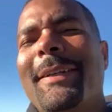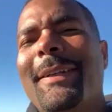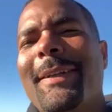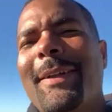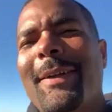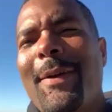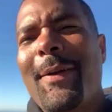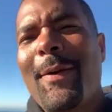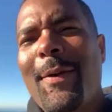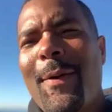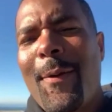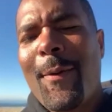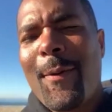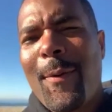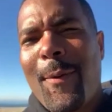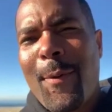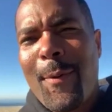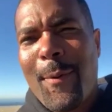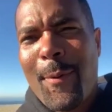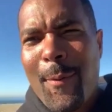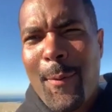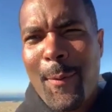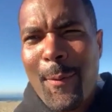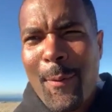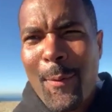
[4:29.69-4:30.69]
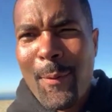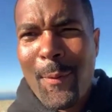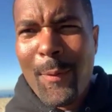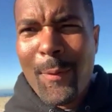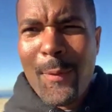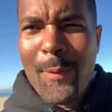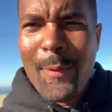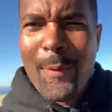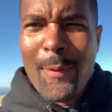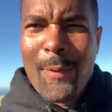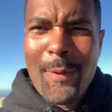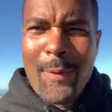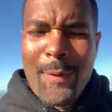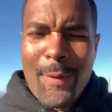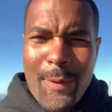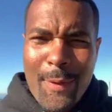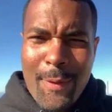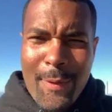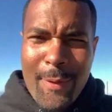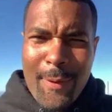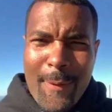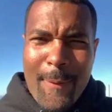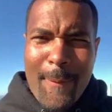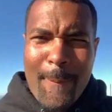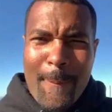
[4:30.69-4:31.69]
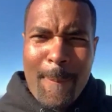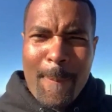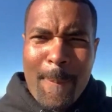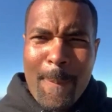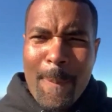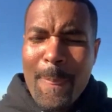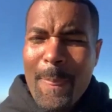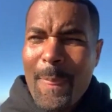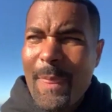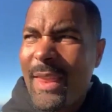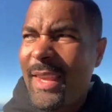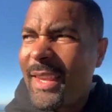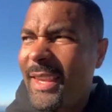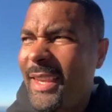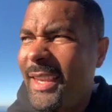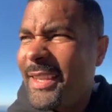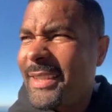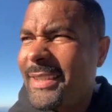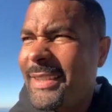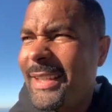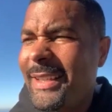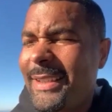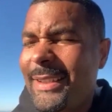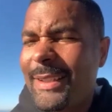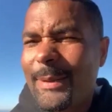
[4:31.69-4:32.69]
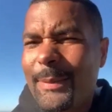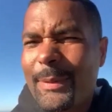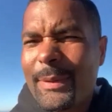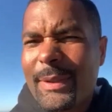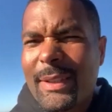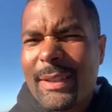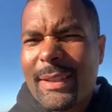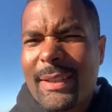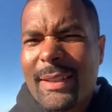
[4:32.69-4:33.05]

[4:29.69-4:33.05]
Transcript: I, I'm going to send that to you, man. Definitely. Yeah, send it to me.